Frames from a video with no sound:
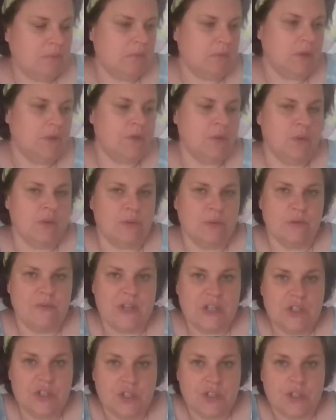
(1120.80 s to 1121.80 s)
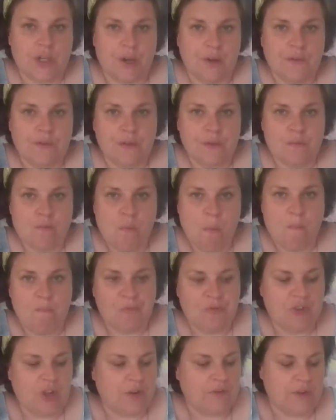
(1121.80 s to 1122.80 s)
the more veggie stuff
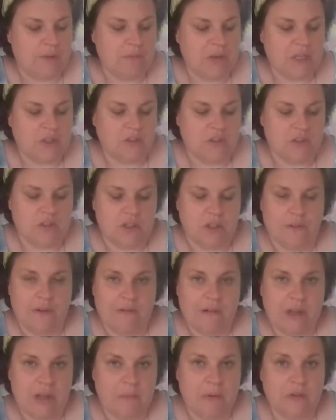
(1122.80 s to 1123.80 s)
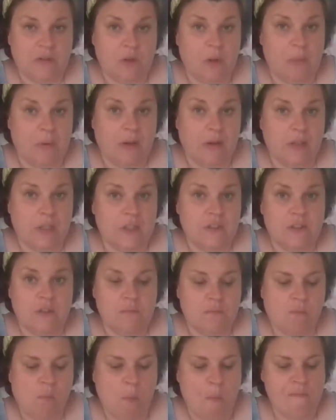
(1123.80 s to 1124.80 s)
instead of your meats and stuff, I recommend dolmades.
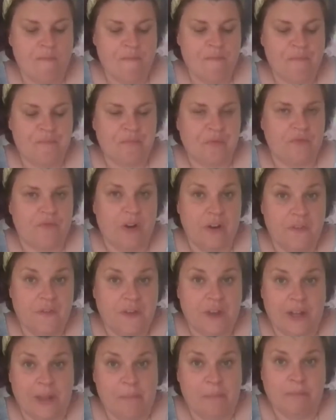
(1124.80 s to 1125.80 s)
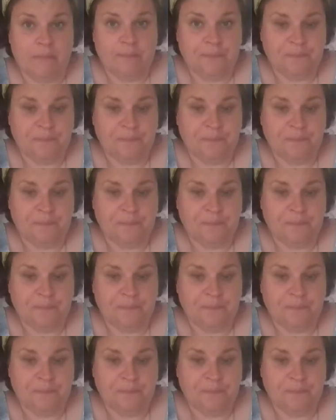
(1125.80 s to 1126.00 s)
Very filling,